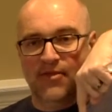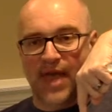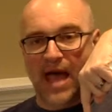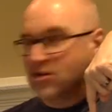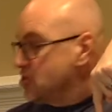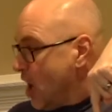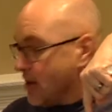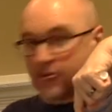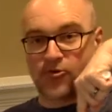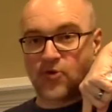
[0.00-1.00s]
that
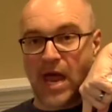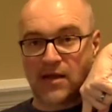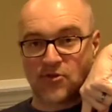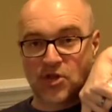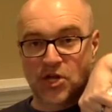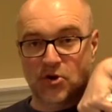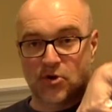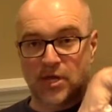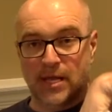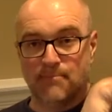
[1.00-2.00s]
daughter strand is
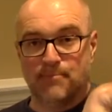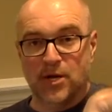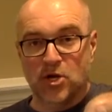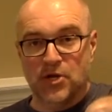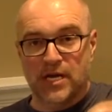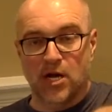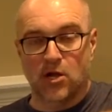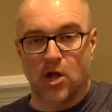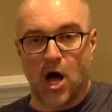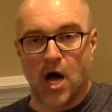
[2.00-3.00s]
literally building
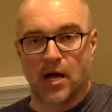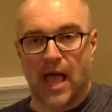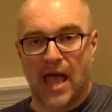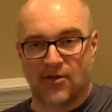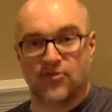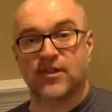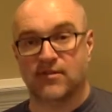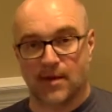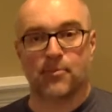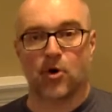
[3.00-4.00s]
along as the
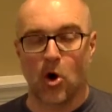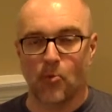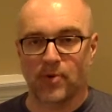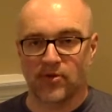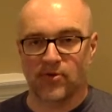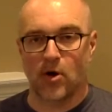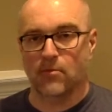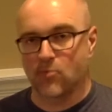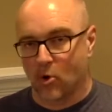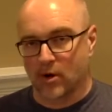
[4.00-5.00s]
zipper opens
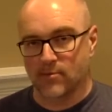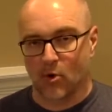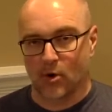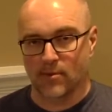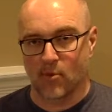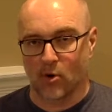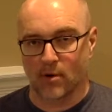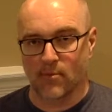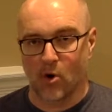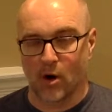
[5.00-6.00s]
more and more and more
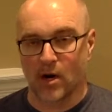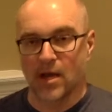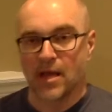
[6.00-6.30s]
and more.